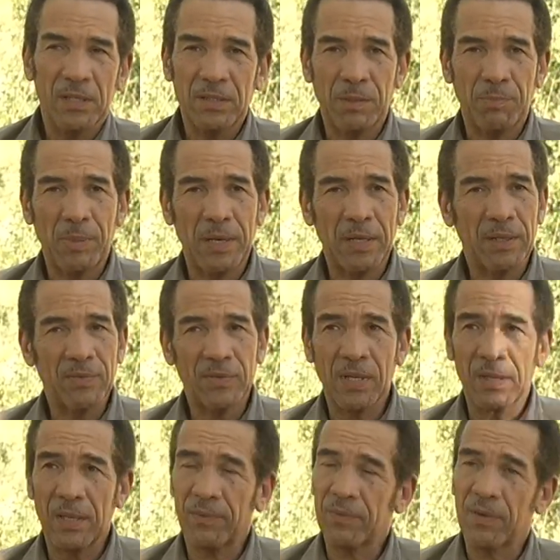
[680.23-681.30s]
depending if
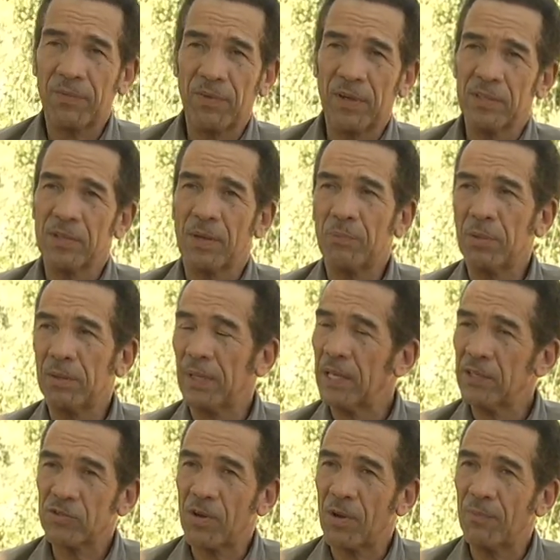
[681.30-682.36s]
South Africa, for example,
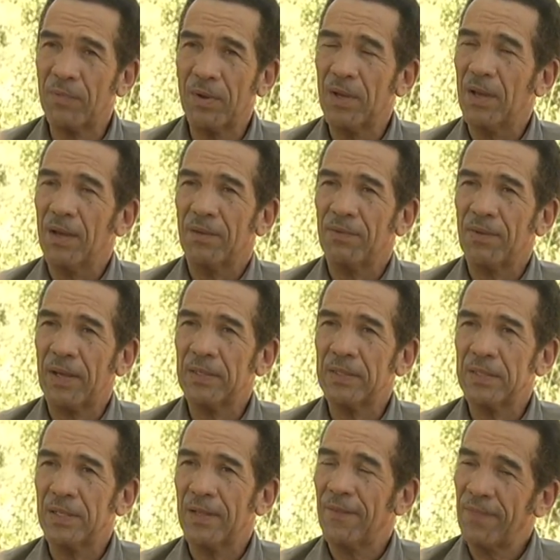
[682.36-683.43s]
Eskom
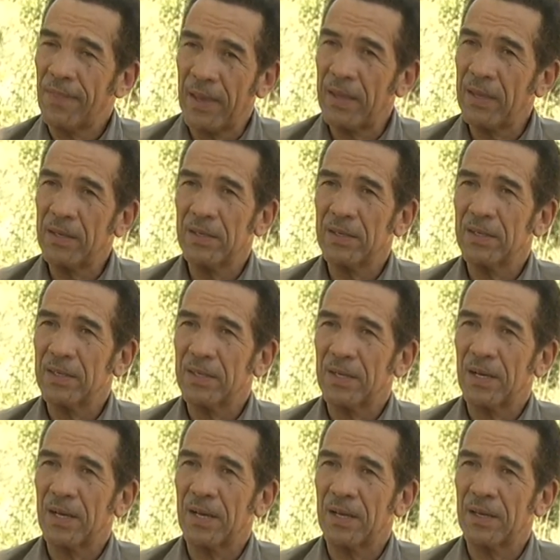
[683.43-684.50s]
find they
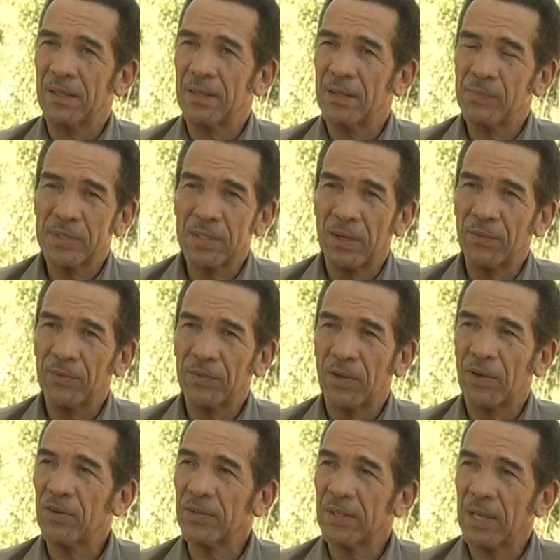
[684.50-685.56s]
uh, themselves
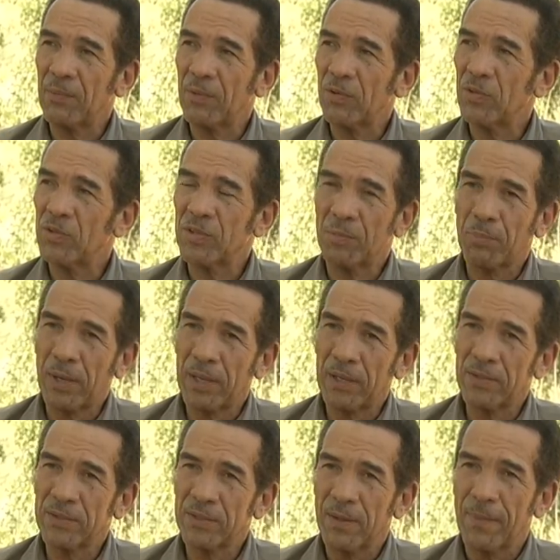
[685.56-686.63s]
are not able to supply
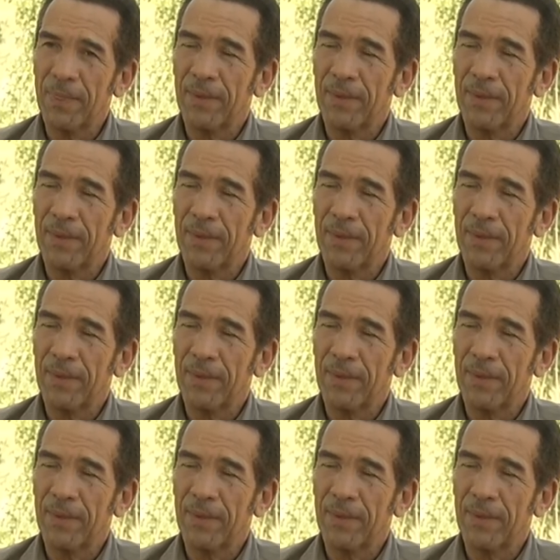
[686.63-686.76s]
us,